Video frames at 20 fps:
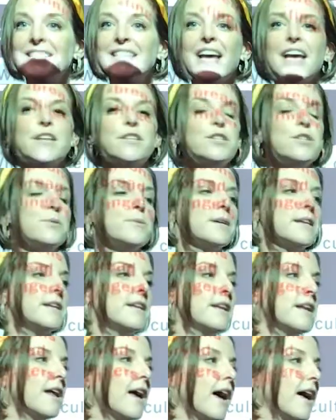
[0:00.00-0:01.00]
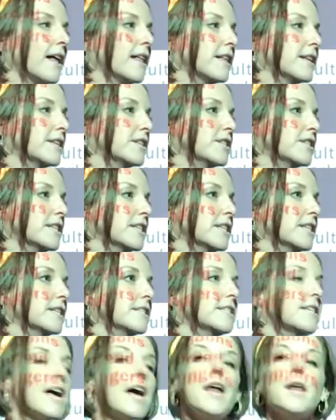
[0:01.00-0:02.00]
and to acknowledge it
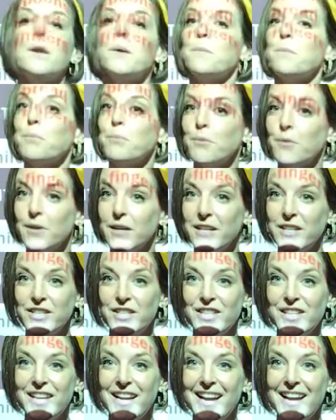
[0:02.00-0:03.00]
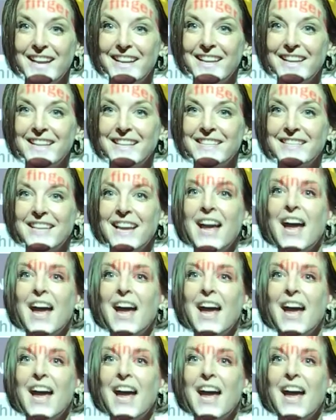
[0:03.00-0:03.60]
and appreciate it.